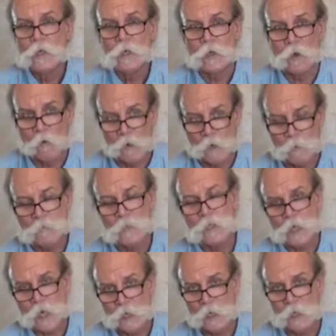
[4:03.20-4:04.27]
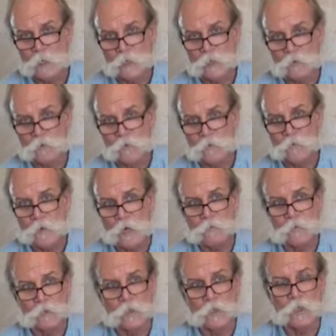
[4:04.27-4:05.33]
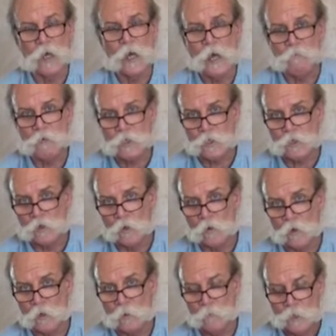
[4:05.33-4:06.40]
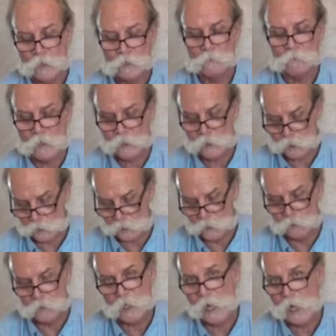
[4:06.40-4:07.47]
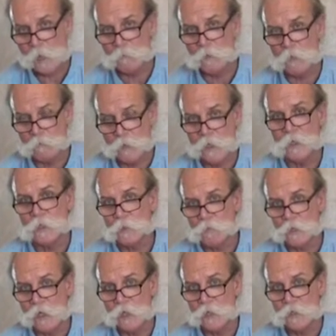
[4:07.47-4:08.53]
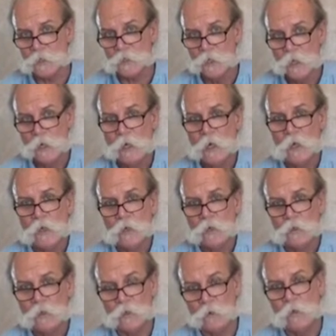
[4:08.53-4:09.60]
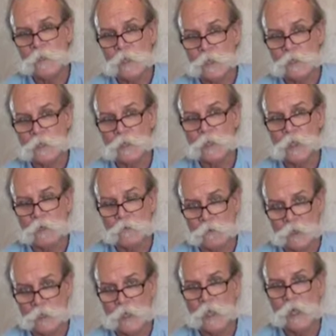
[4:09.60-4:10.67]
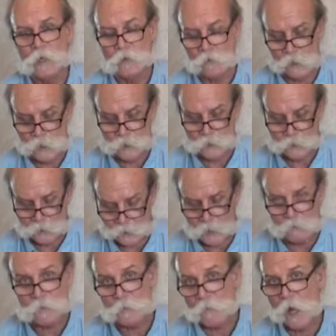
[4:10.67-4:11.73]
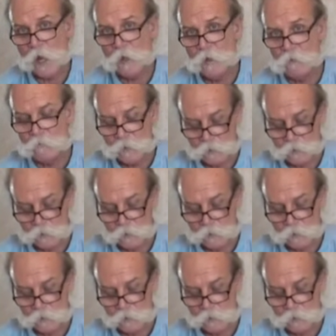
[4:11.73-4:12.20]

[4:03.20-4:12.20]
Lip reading: Going up and checking this roof after a heavy storm to make sure no tabs have been displaced. Doing this is going to really increase the lifespan of